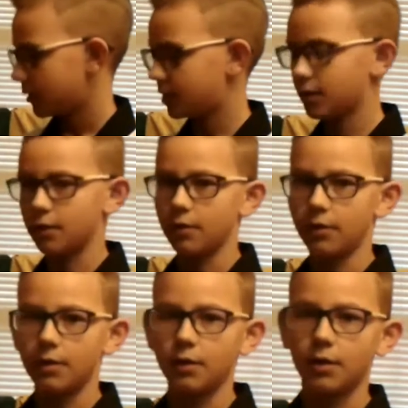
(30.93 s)
So,
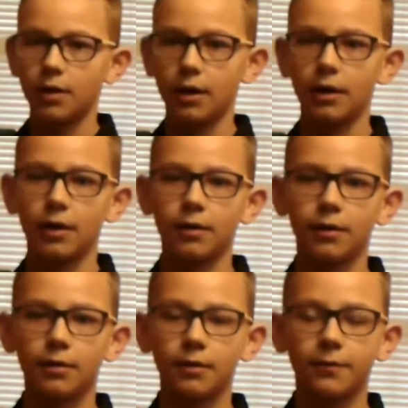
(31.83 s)

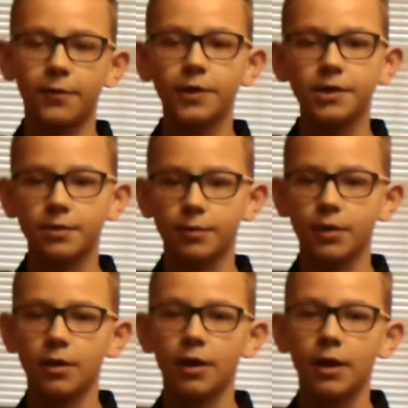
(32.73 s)
the first one.
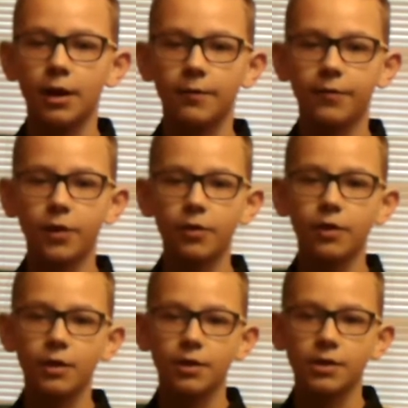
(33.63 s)
If you
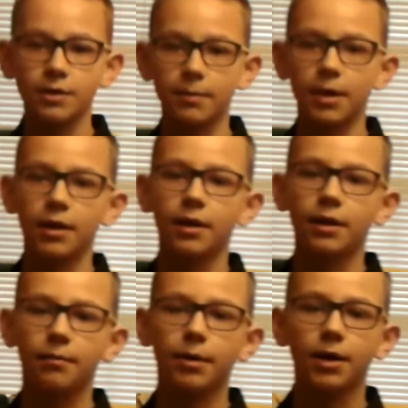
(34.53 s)
hear somebody
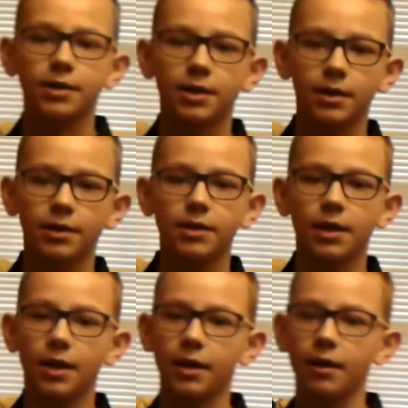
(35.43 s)
in boxing
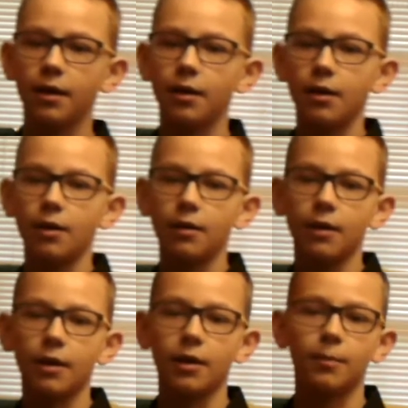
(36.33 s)
say,
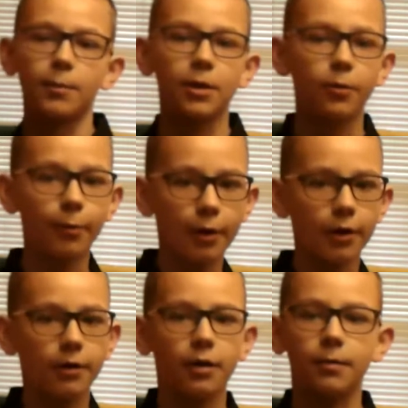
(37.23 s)
okay, give me a 1,
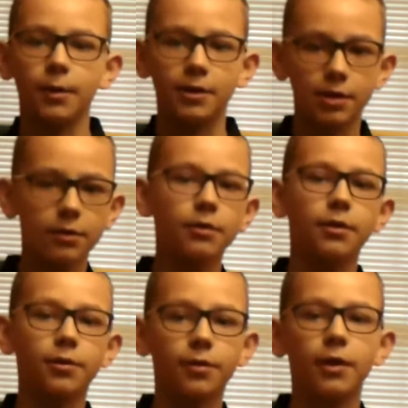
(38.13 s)
give me a 2,
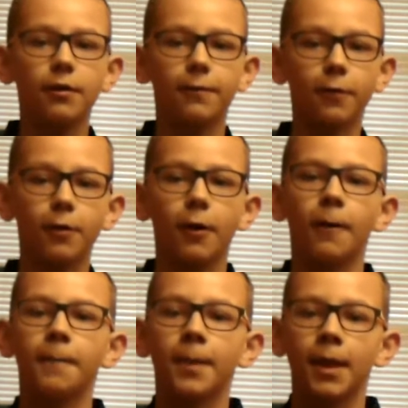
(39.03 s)
3, or 4,
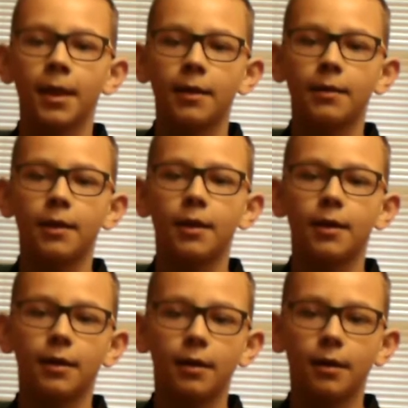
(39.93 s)
then